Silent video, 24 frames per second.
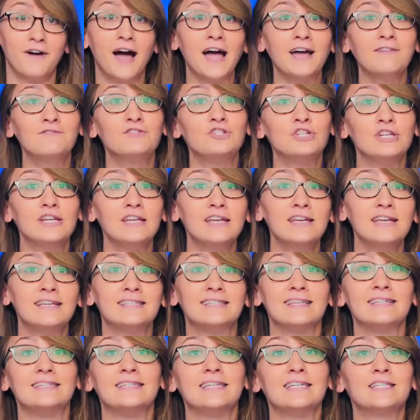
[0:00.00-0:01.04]
5G
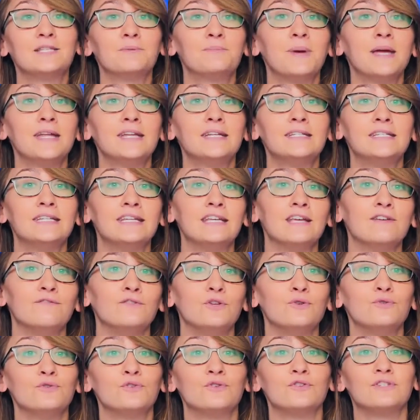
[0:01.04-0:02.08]
is anticipated to
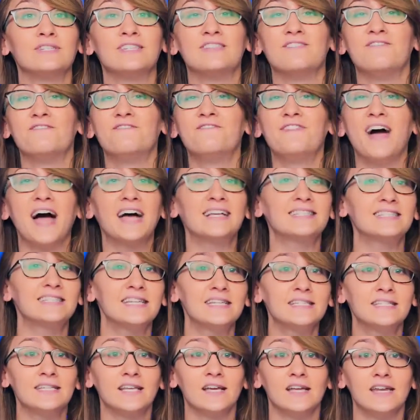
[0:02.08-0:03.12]
give users the
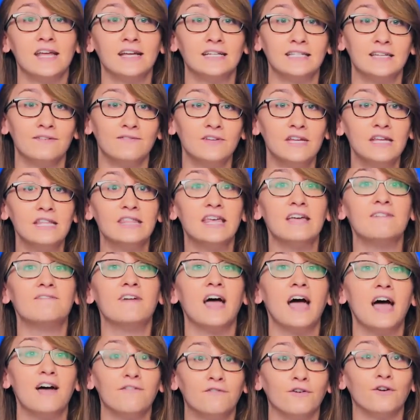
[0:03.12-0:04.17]
fastest connectivity they've
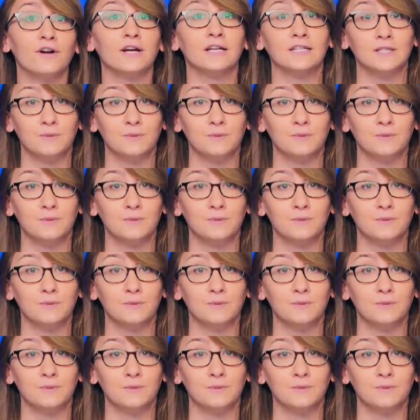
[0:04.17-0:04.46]
ever